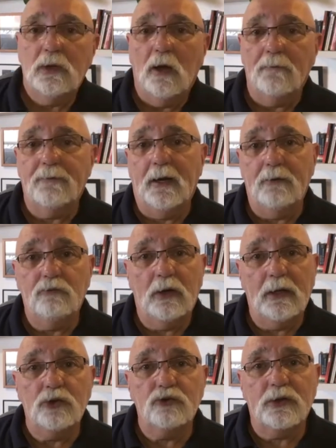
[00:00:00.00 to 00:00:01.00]
I found it
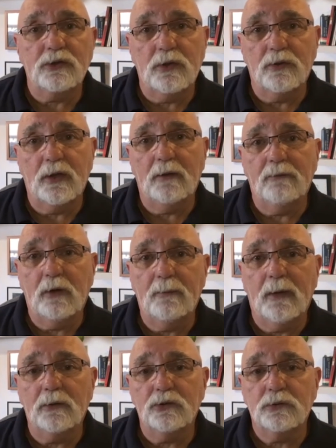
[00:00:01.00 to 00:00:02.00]
really interesting. Thank you very
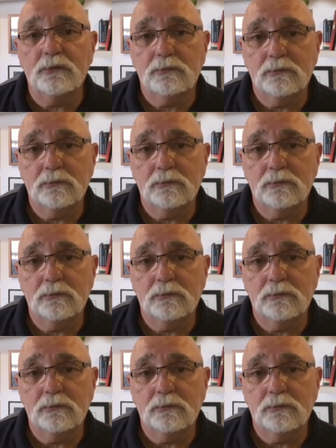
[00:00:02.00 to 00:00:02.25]
much.